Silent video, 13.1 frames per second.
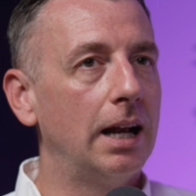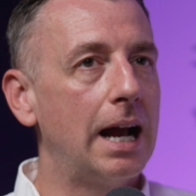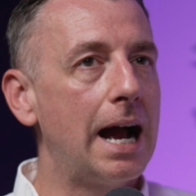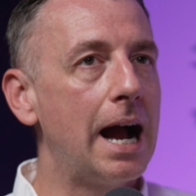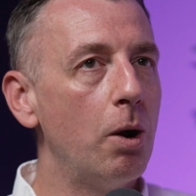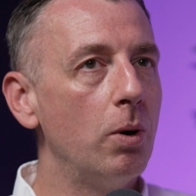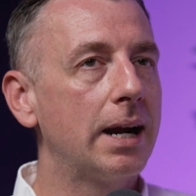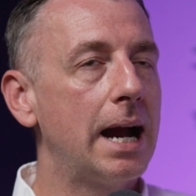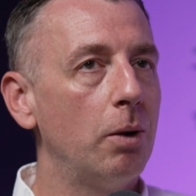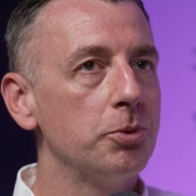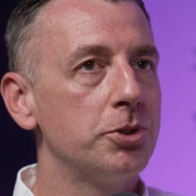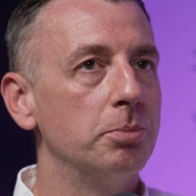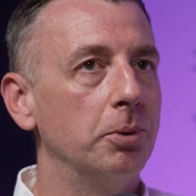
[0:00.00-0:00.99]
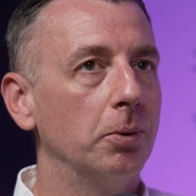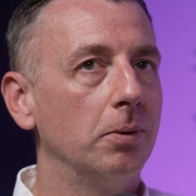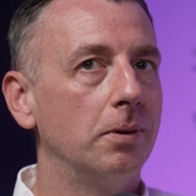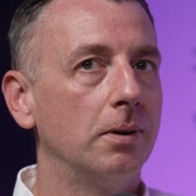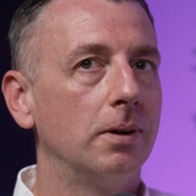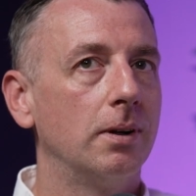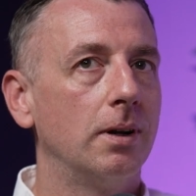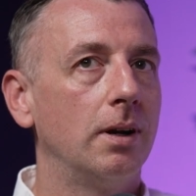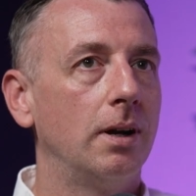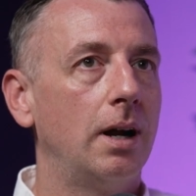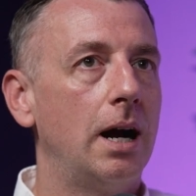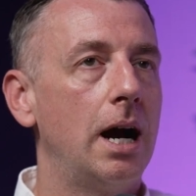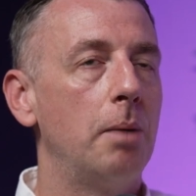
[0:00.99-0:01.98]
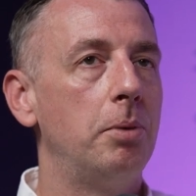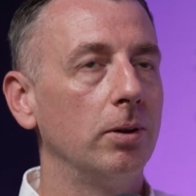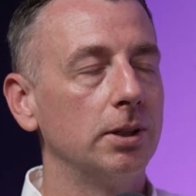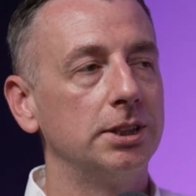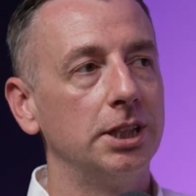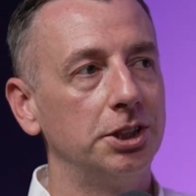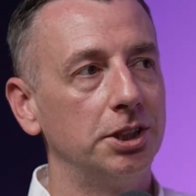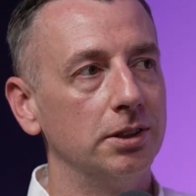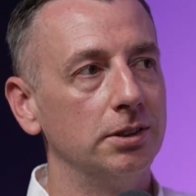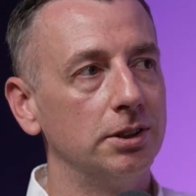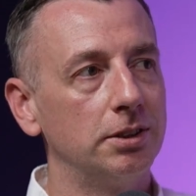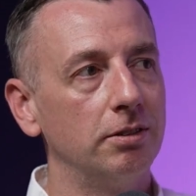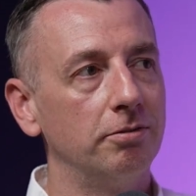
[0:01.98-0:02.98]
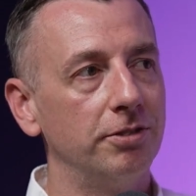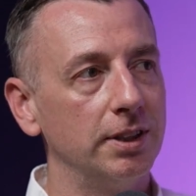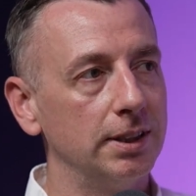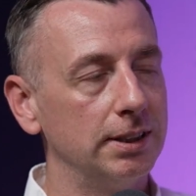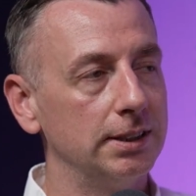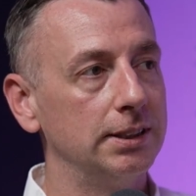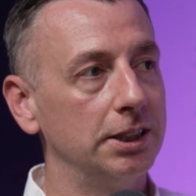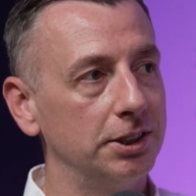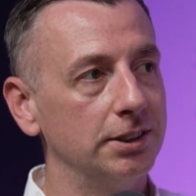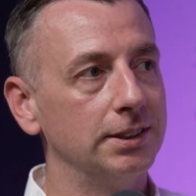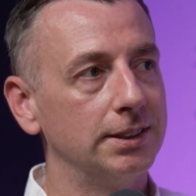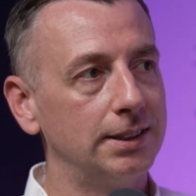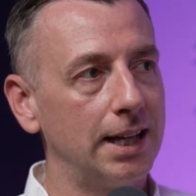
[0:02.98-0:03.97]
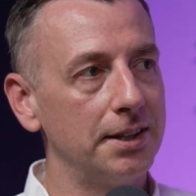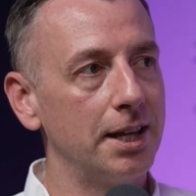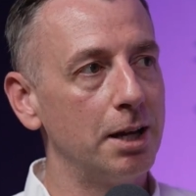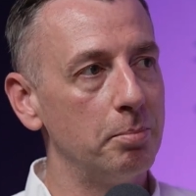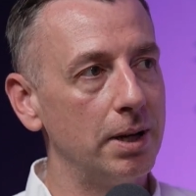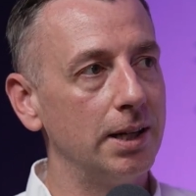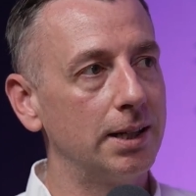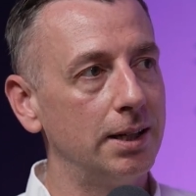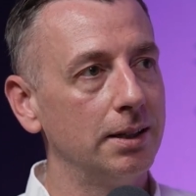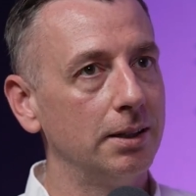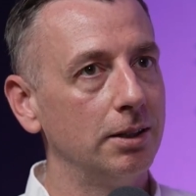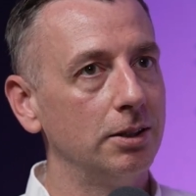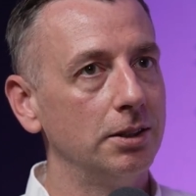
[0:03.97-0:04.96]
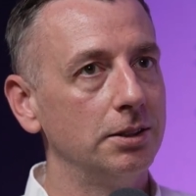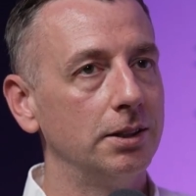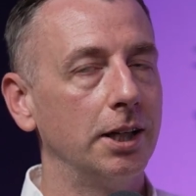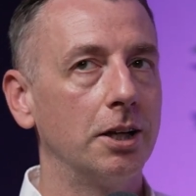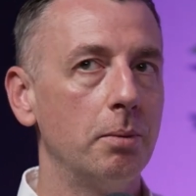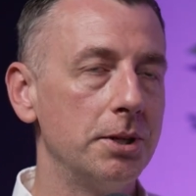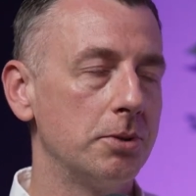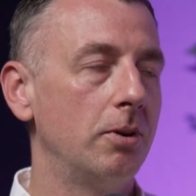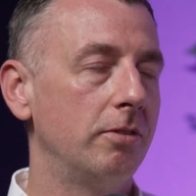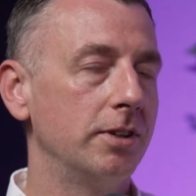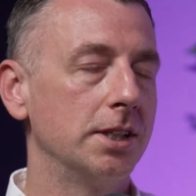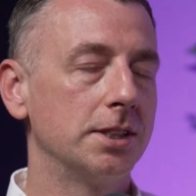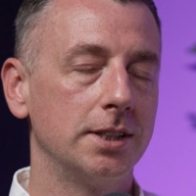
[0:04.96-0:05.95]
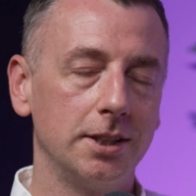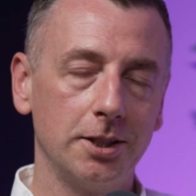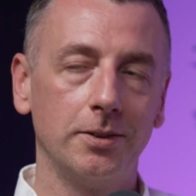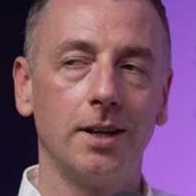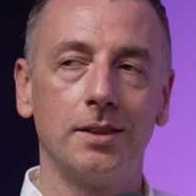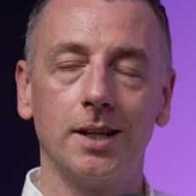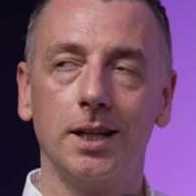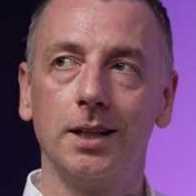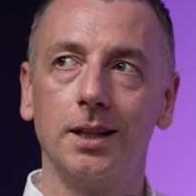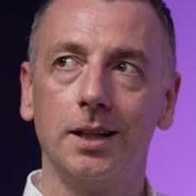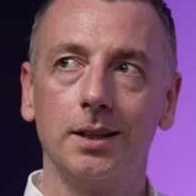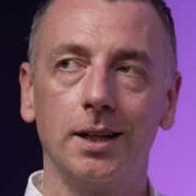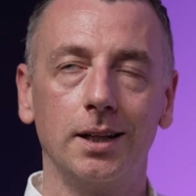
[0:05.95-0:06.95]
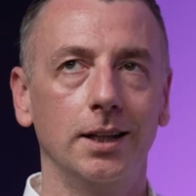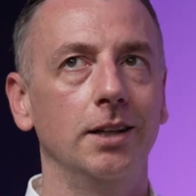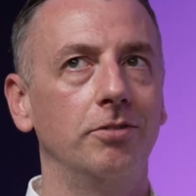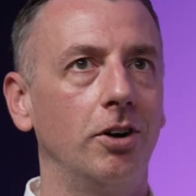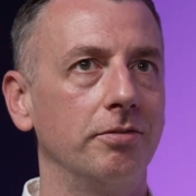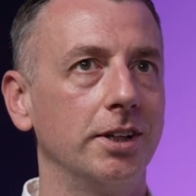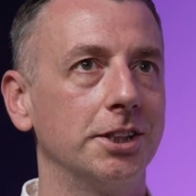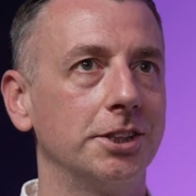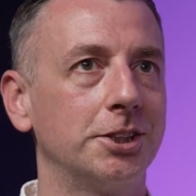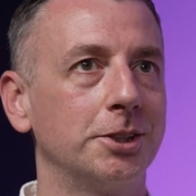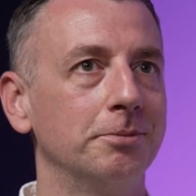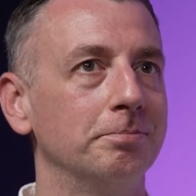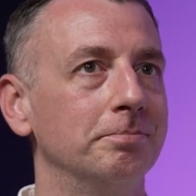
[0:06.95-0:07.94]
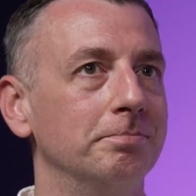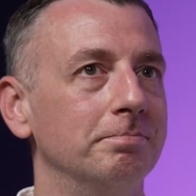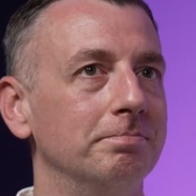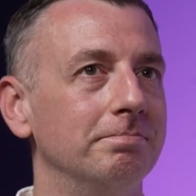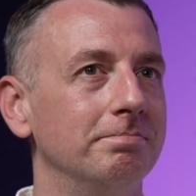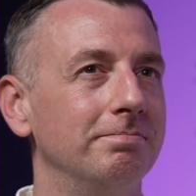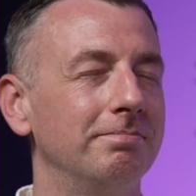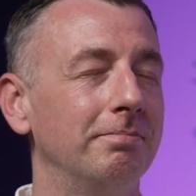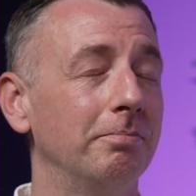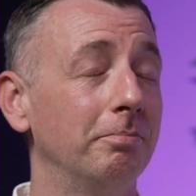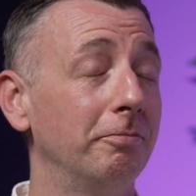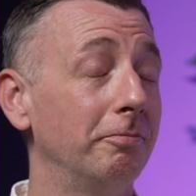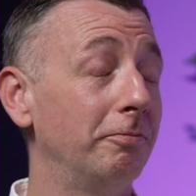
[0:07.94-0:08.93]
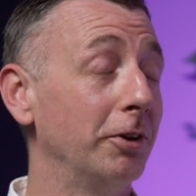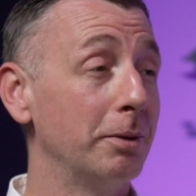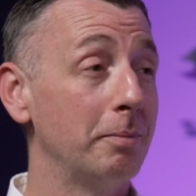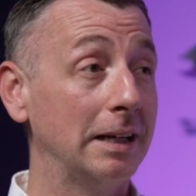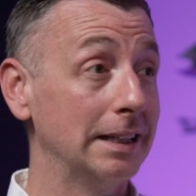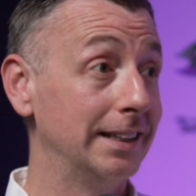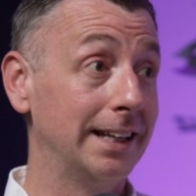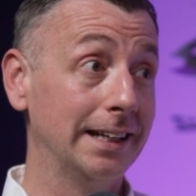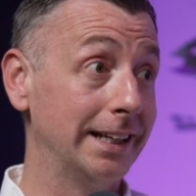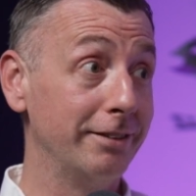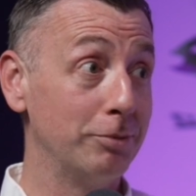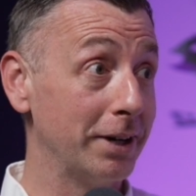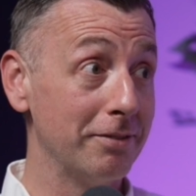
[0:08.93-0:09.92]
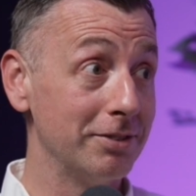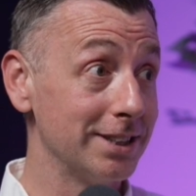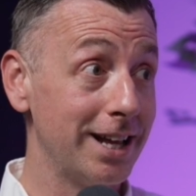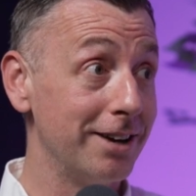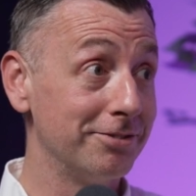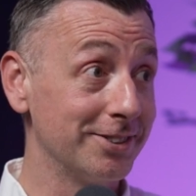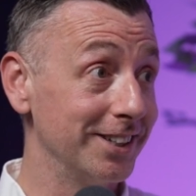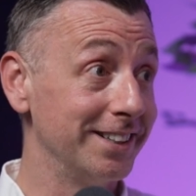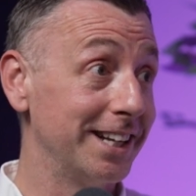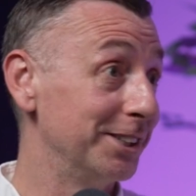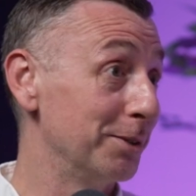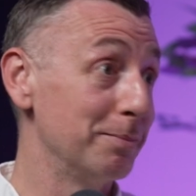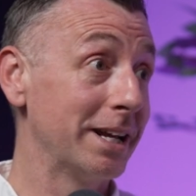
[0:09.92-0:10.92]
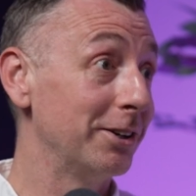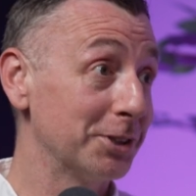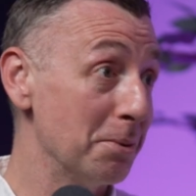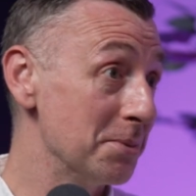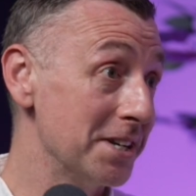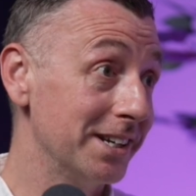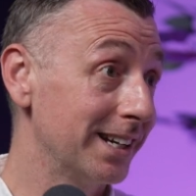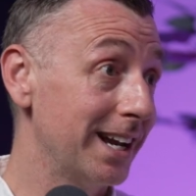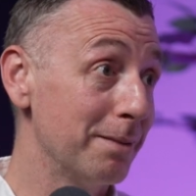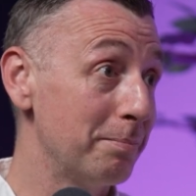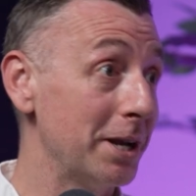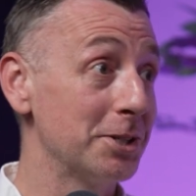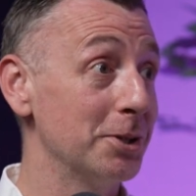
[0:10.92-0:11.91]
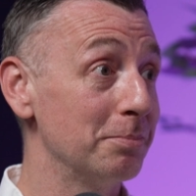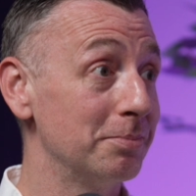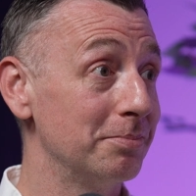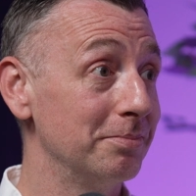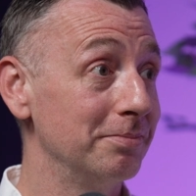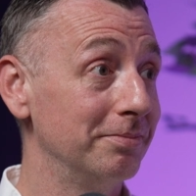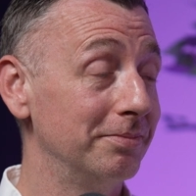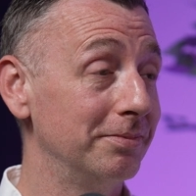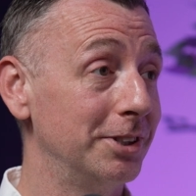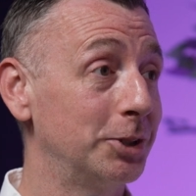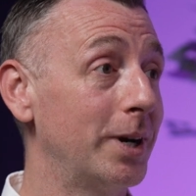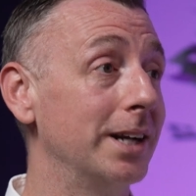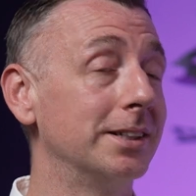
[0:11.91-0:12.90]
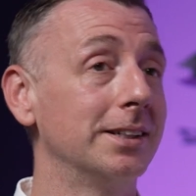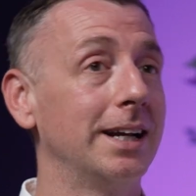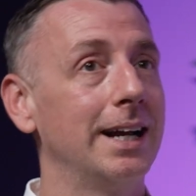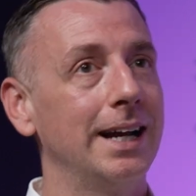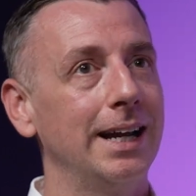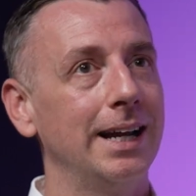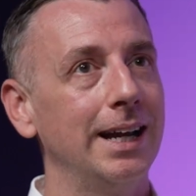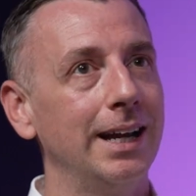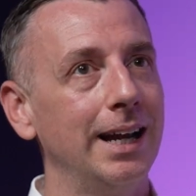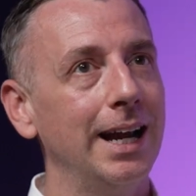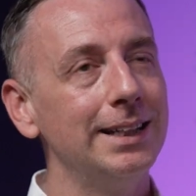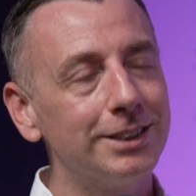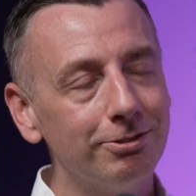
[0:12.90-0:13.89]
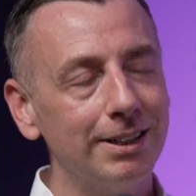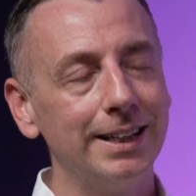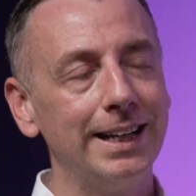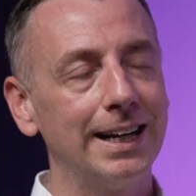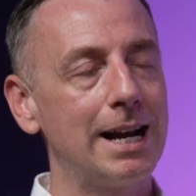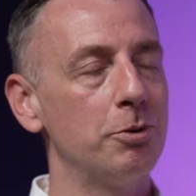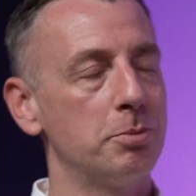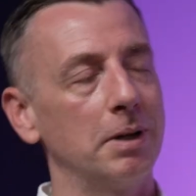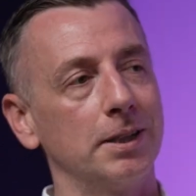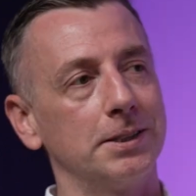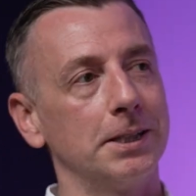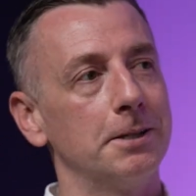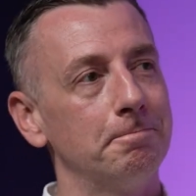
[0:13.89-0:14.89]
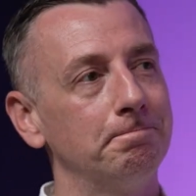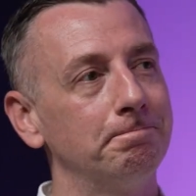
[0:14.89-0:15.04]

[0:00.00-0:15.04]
How accountable are politicians for the decisions that they make? They come into office, they do their thing, they leave office. Fundamentally, they leave whatever's left, and then somebody else comes in and kind of picks up the tread. Is there really accountability?